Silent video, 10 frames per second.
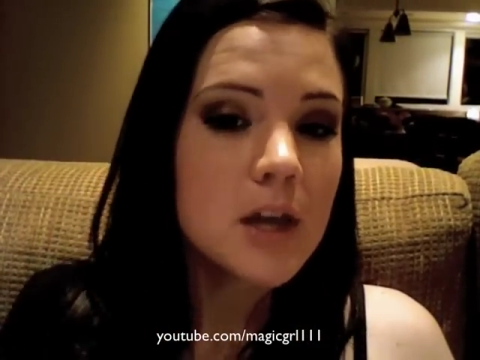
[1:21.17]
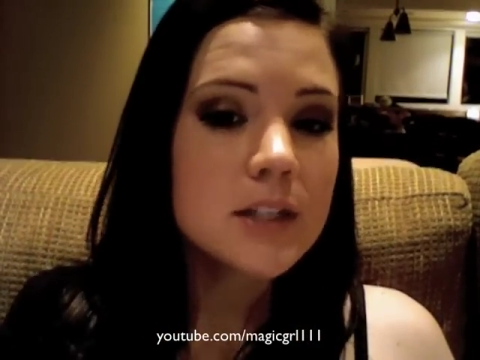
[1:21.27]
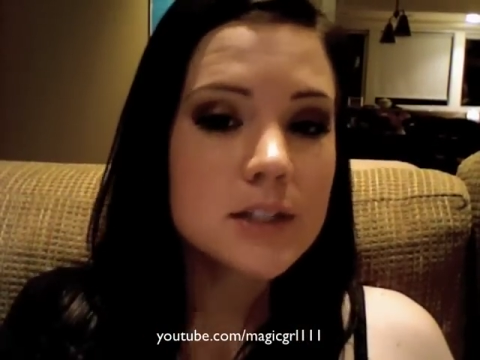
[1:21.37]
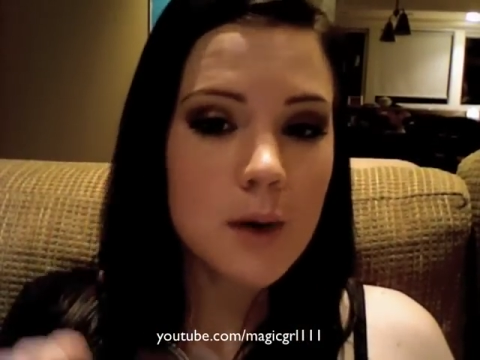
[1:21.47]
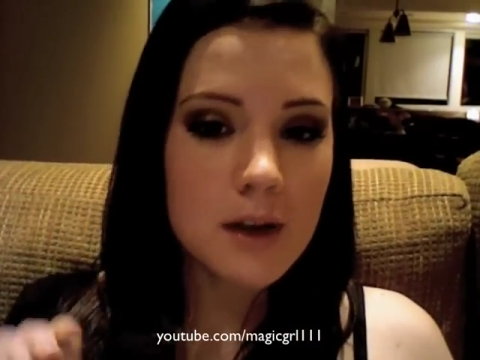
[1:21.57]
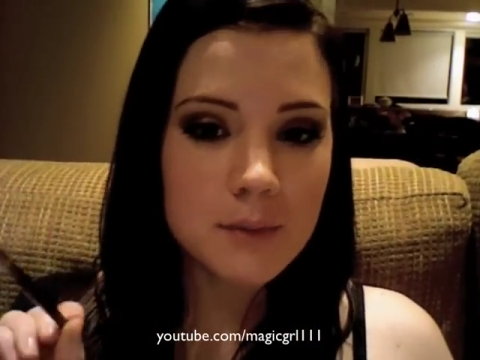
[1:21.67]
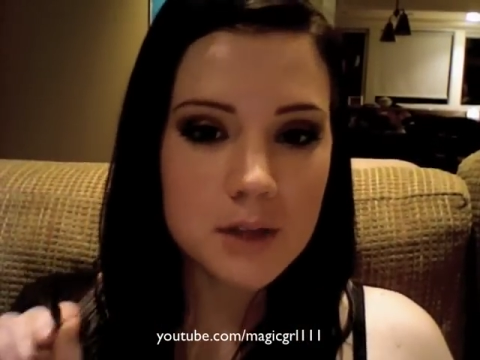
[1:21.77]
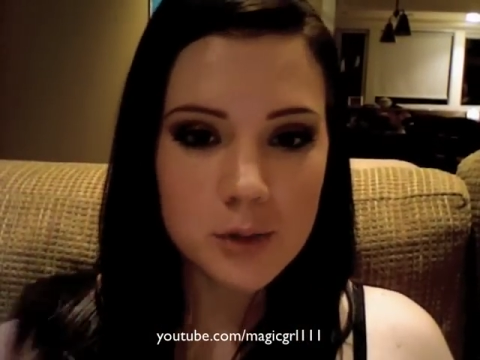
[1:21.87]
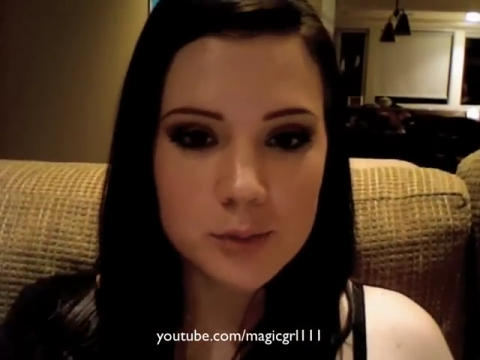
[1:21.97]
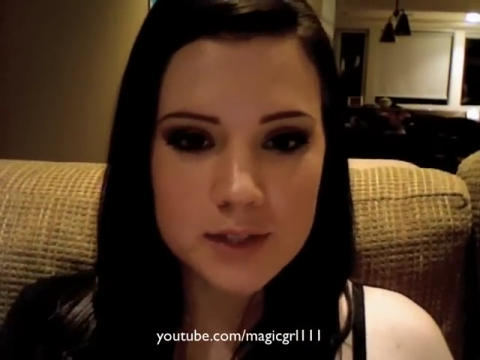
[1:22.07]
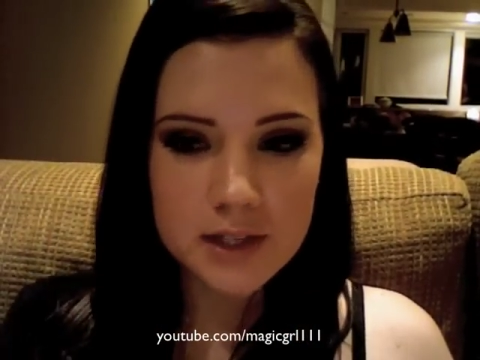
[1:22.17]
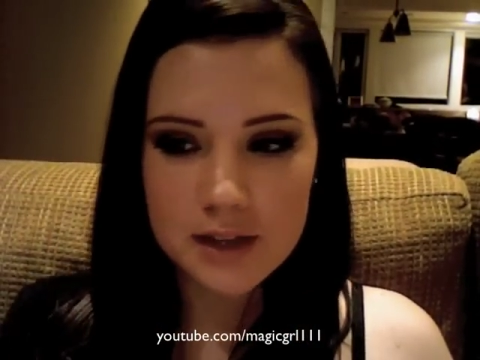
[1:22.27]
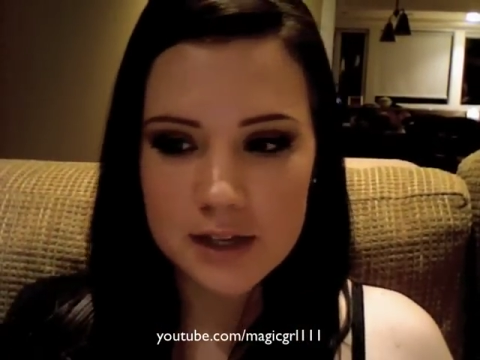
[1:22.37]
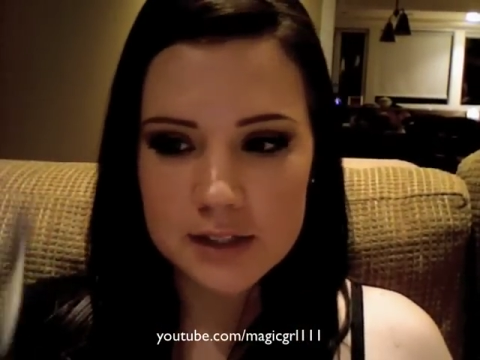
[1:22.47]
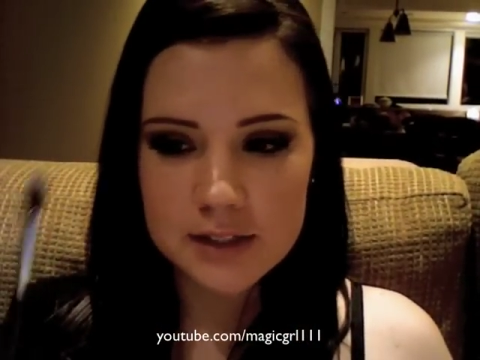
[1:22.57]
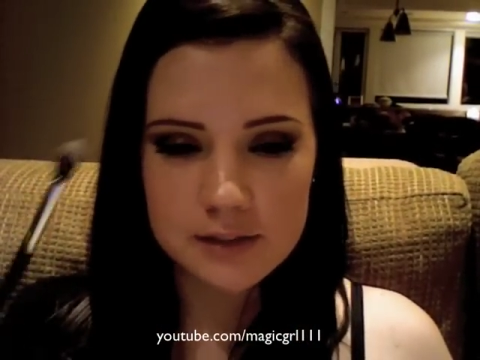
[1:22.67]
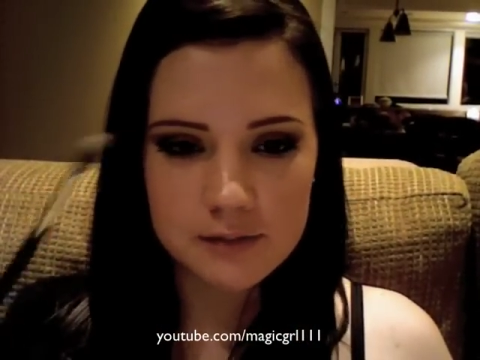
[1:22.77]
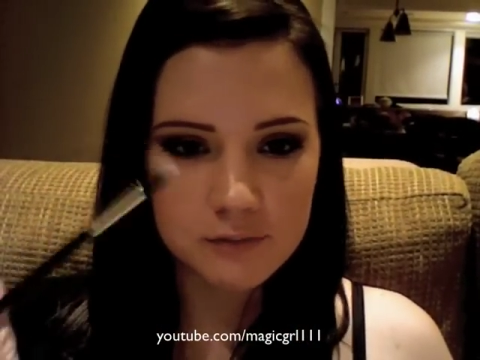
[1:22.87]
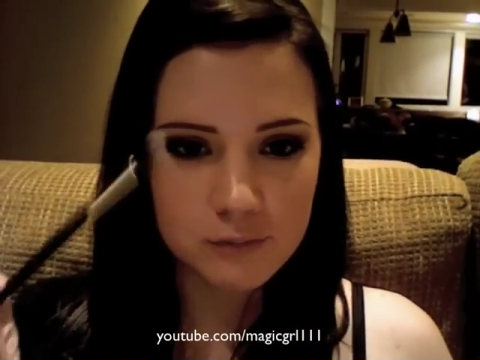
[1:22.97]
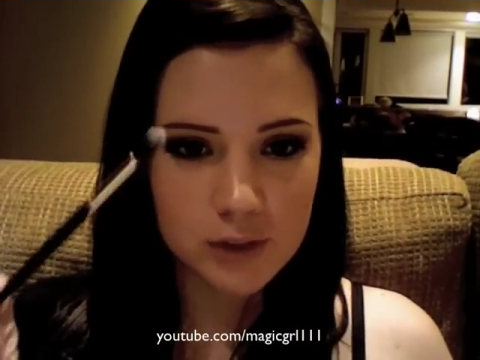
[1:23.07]
So I've been using this
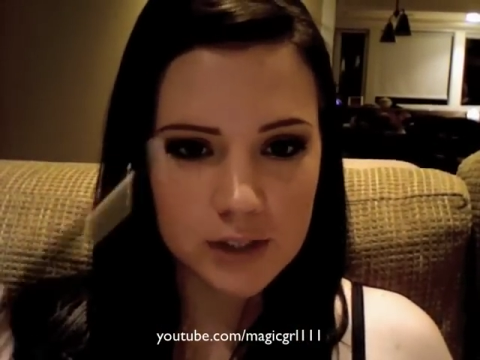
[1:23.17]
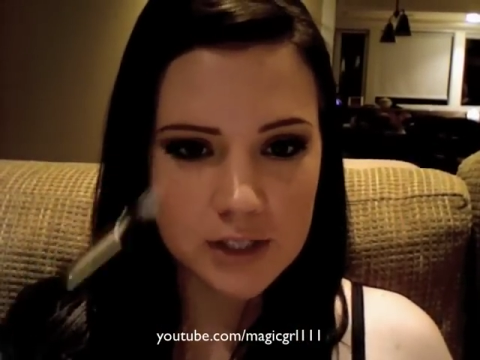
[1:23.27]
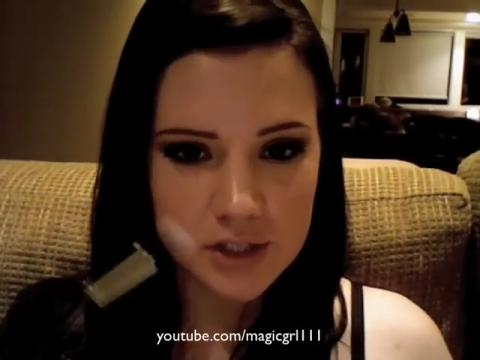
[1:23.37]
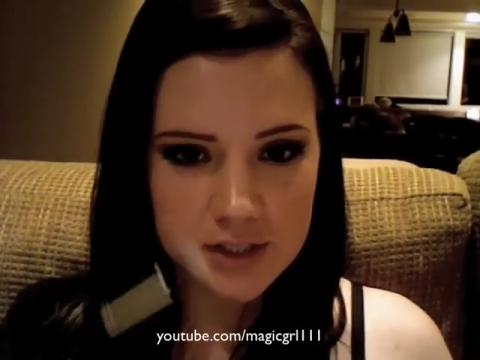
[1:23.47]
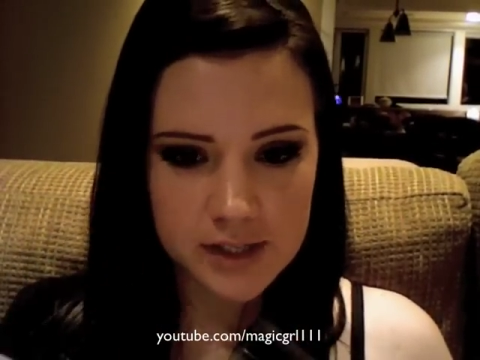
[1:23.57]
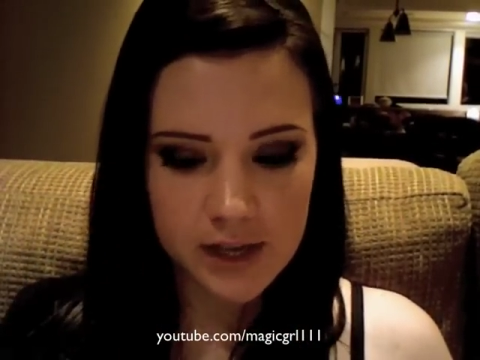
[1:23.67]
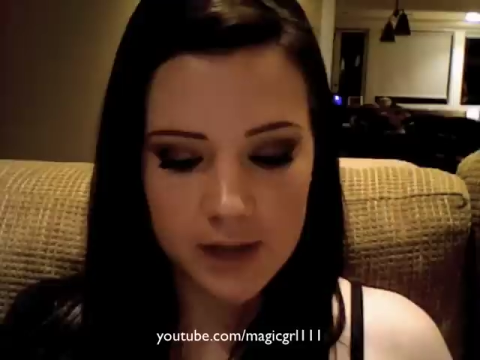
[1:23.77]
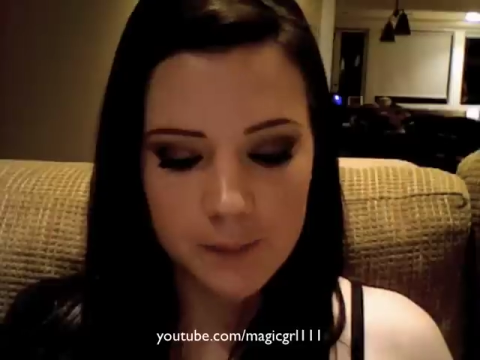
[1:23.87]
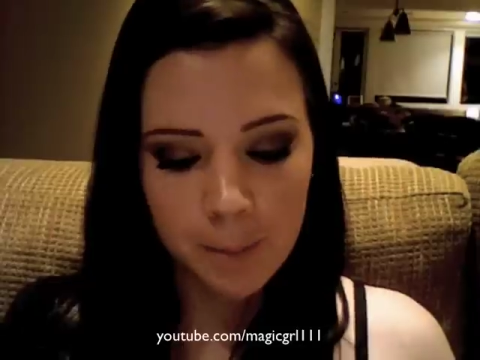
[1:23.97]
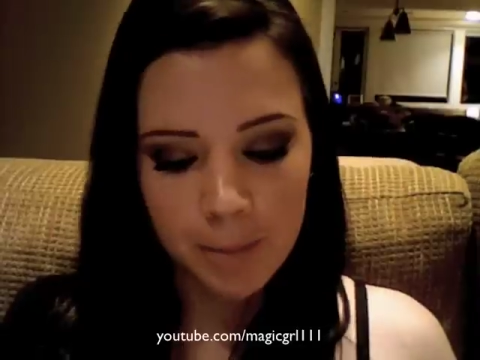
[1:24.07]
religiously.